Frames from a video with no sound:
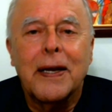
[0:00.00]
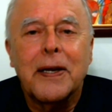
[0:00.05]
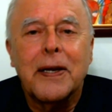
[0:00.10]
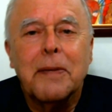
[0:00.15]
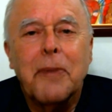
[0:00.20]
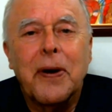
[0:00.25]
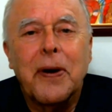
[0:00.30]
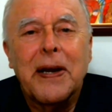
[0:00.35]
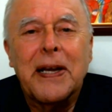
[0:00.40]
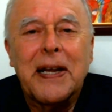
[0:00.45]
Good
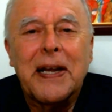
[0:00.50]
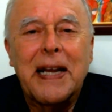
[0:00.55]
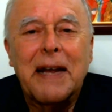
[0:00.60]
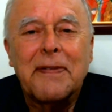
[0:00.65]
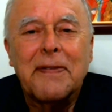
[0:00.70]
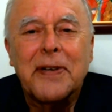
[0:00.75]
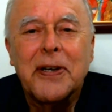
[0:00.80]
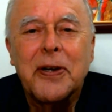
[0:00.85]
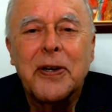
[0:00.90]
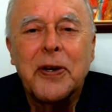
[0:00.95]
morning, good
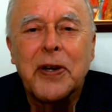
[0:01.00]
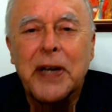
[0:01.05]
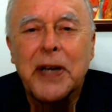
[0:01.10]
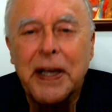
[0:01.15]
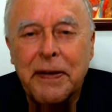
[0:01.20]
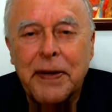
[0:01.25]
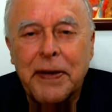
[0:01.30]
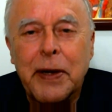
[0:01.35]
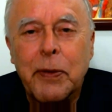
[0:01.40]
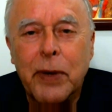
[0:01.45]
afternoon, good
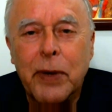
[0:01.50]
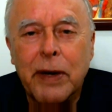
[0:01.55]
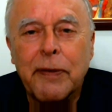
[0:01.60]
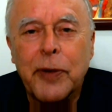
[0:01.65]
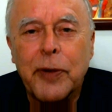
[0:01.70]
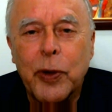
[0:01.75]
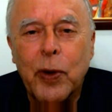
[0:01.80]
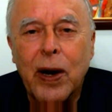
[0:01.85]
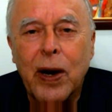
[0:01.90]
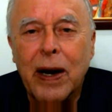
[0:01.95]
evening, wherever
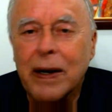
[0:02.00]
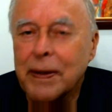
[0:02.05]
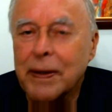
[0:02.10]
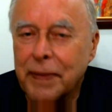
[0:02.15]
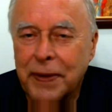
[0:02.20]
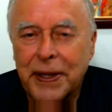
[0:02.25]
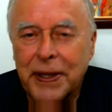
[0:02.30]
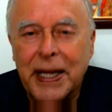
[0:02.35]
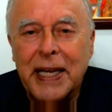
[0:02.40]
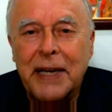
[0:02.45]
you are, and
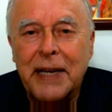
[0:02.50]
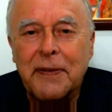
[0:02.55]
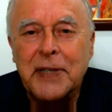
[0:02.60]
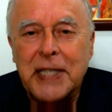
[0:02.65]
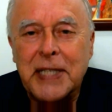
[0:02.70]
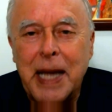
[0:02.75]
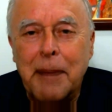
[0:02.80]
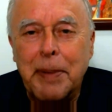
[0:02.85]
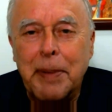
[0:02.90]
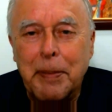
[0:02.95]
thank you for
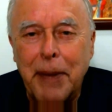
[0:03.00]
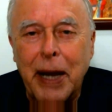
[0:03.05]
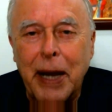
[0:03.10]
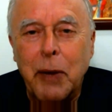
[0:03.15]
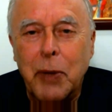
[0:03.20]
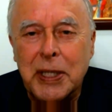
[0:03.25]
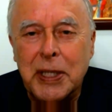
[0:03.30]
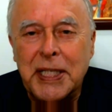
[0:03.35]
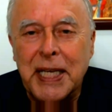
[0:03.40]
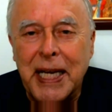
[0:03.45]
stopping by
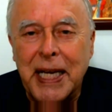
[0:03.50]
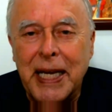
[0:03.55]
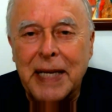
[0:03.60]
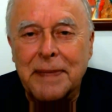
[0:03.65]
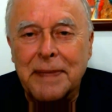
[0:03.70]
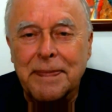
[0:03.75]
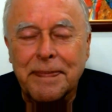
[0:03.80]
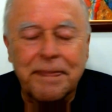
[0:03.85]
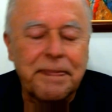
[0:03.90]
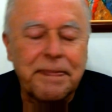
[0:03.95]
once
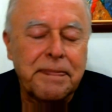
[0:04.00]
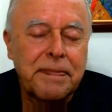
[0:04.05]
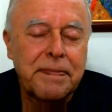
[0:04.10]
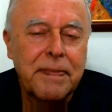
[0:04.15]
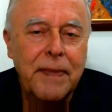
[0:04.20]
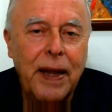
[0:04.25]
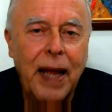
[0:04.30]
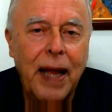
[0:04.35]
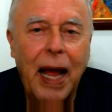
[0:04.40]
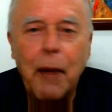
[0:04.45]
again.
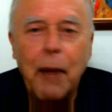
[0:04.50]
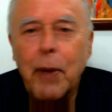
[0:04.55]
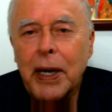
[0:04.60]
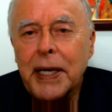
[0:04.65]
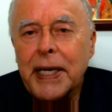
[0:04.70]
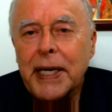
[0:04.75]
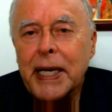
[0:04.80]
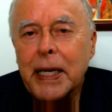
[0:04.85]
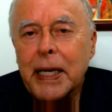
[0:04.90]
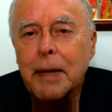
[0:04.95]
I want to
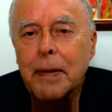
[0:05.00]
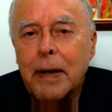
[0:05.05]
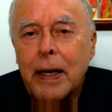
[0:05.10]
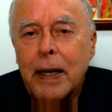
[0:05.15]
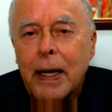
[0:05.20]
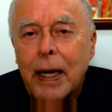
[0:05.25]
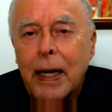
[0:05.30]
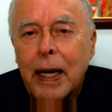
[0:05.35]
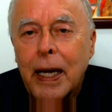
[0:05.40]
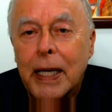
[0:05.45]
take
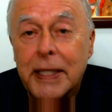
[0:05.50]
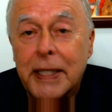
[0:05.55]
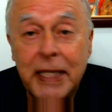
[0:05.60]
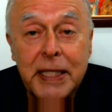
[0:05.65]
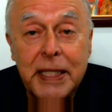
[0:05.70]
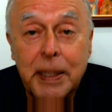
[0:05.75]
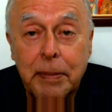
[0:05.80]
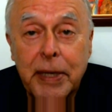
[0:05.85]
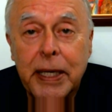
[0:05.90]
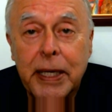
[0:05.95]

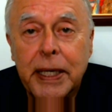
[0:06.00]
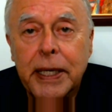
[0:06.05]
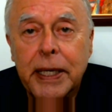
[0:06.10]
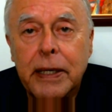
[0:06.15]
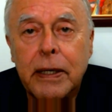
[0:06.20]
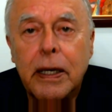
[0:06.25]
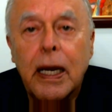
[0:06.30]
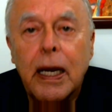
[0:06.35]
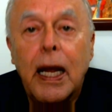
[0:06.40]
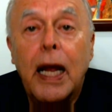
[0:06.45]
just a minute
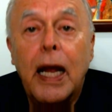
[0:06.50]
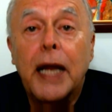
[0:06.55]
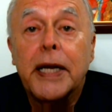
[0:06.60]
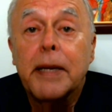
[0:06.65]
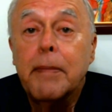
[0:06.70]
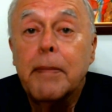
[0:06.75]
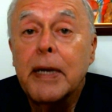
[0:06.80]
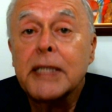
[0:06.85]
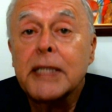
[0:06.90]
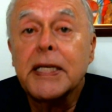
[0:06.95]
here
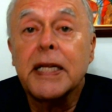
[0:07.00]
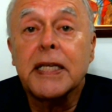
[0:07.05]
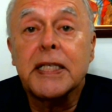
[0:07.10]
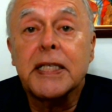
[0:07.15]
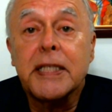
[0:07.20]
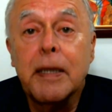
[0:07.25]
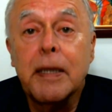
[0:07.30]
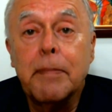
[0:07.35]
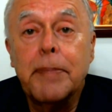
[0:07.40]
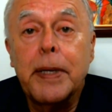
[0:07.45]
to mention that
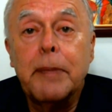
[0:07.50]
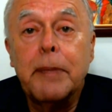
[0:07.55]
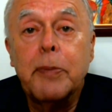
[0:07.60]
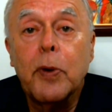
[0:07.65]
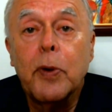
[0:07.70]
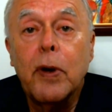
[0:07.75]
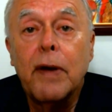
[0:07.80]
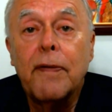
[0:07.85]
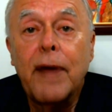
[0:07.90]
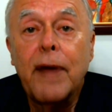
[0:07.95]
some
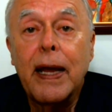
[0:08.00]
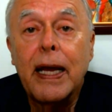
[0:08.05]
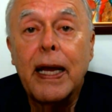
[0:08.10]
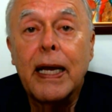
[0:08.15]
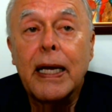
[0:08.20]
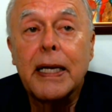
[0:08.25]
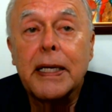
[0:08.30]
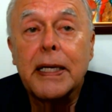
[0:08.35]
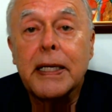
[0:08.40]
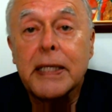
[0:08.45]
people have
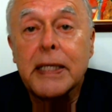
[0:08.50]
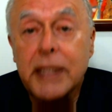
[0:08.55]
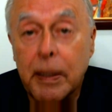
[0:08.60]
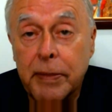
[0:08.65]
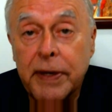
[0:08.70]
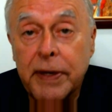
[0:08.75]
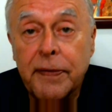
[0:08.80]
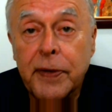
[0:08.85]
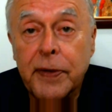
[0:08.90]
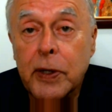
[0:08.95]
had some
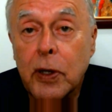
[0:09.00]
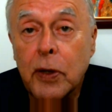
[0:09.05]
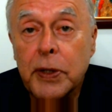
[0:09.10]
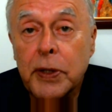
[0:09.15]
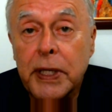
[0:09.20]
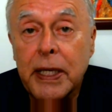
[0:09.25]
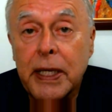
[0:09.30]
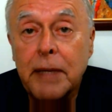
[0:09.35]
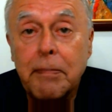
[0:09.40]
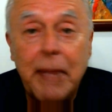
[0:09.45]

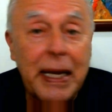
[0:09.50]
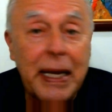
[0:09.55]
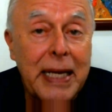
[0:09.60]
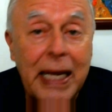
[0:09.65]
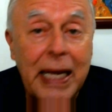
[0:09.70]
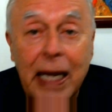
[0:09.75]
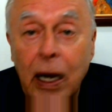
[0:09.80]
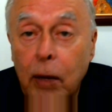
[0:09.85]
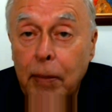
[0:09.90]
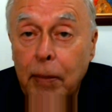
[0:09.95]
difficulty in
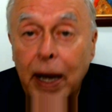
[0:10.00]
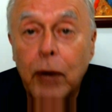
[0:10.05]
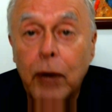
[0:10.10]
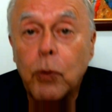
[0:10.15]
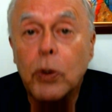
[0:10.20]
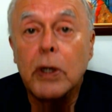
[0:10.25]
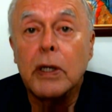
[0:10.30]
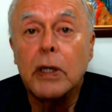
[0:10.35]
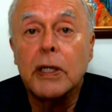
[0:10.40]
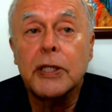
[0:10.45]
making out my
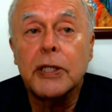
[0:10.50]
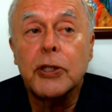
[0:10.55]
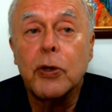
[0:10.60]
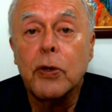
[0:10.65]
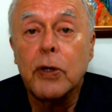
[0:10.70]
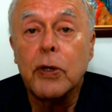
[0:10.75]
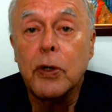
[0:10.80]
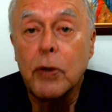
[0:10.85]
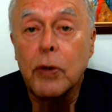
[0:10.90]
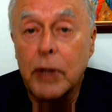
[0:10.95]
words
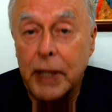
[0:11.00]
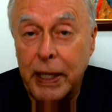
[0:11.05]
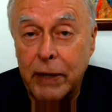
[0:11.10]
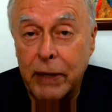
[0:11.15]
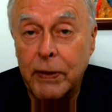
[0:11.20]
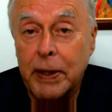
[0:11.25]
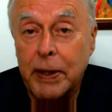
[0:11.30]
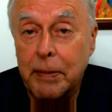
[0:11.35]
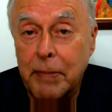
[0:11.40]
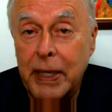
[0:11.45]
or
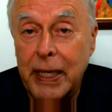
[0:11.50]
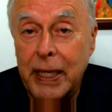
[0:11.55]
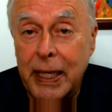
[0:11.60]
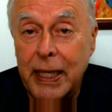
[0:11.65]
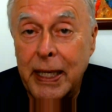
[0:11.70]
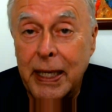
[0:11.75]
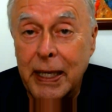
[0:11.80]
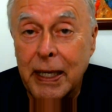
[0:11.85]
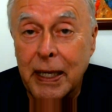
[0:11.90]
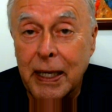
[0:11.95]
hearing
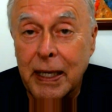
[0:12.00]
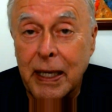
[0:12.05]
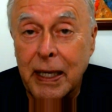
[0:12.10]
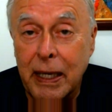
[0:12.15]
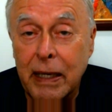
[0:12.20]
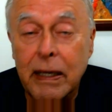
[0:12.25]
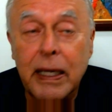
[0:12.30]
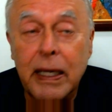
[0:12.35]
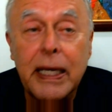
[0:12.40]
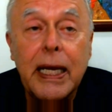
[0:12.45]
me
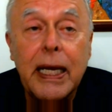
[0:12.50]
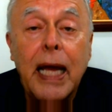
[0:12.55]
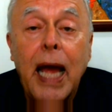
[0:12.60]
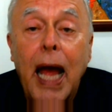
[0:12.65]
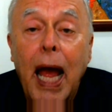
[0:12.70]
clearly.